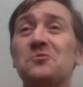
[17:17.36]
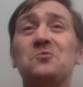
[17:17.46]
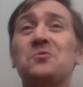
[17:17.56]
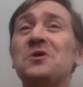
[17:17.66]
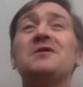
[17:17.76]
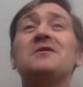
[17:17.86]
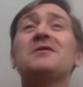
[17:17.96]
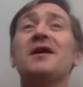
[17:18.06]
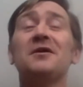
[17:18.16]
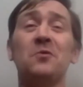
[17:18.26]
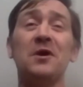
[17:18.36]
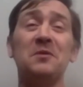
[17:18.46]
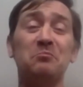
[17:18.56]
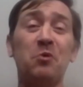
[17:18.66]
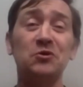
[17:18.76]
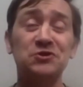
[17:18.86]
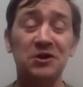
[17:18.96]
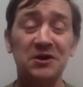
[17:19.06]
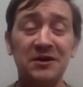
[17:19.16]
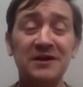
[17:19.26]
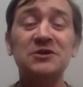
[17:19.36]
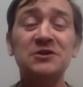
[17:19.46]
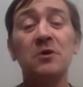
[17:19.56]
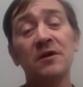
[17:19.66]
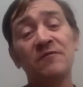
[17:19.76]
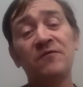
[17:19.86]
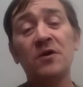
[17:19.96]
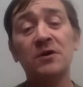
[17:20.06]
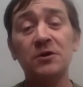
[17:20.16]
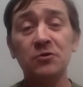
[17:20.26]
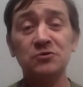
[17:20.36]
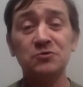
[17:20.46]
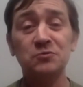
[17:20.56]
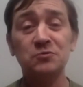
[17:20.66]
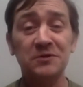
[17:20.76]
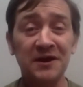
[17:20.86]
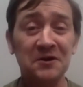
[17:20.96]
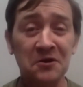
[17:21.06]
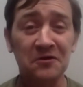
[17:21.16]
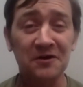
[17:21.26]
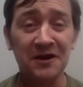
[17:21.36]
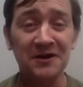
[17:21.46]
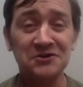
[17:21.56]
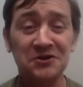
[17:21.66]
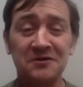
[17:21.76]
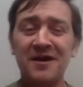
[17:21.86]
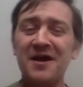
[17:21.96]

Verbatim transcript: We like went shit crazy. We're like, fuck yous, we're taking another election.